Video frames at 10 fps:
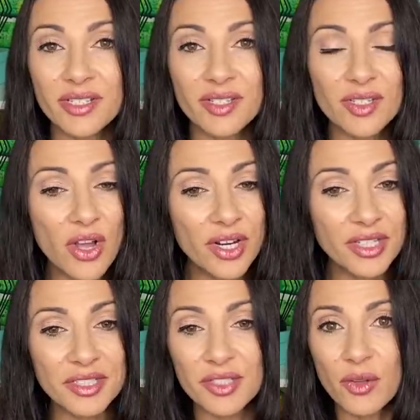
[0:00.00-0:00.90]
to
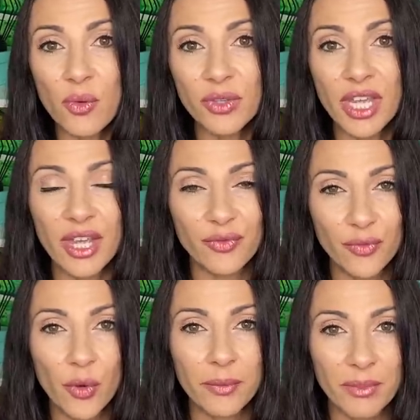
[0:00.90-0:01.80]
Sonic's is only a
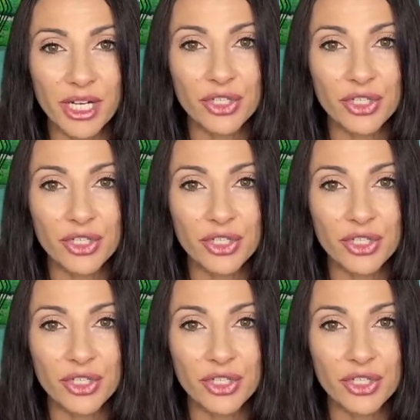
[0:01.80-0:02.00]
four minute